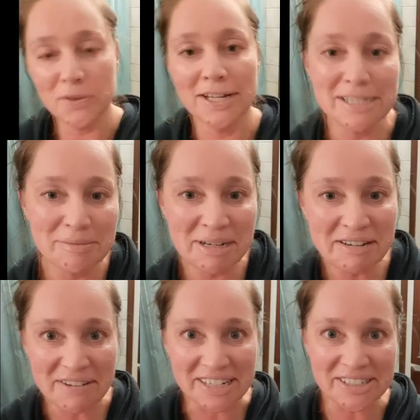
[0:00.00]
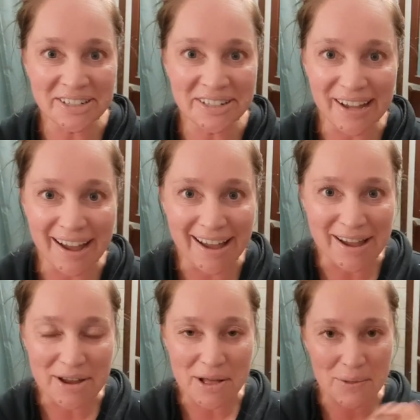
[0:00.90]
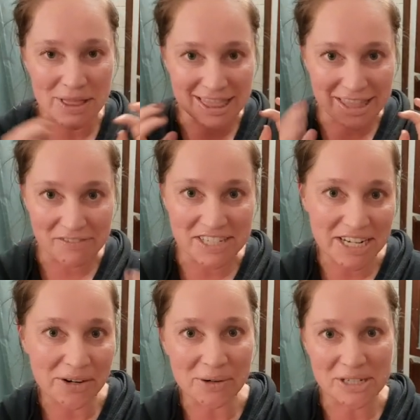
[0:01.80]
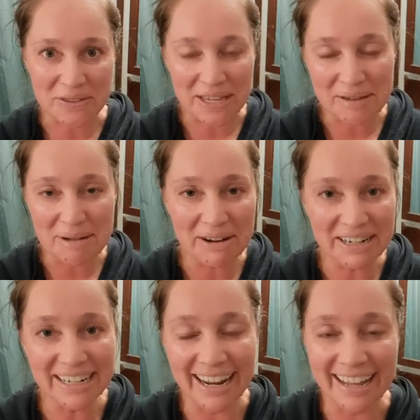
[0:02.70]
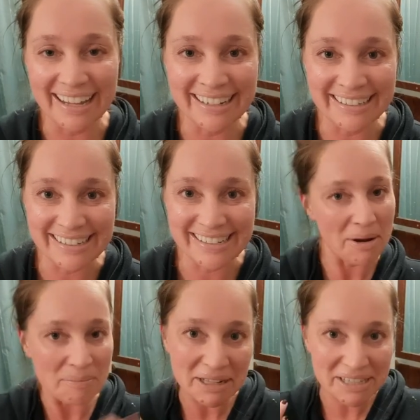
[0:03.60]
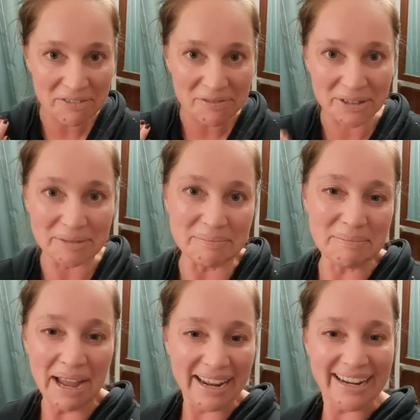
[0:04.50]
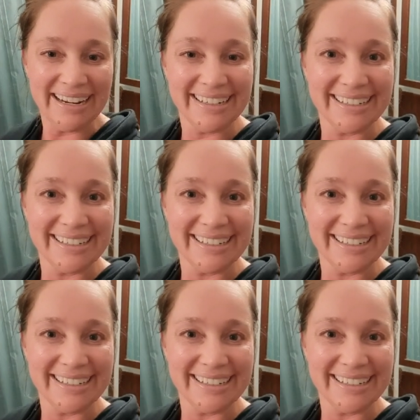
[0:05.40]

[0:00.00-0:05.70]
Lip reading: So that's the mini facial. I will love to hear what you think about it, and I hope that's helpful. Bye.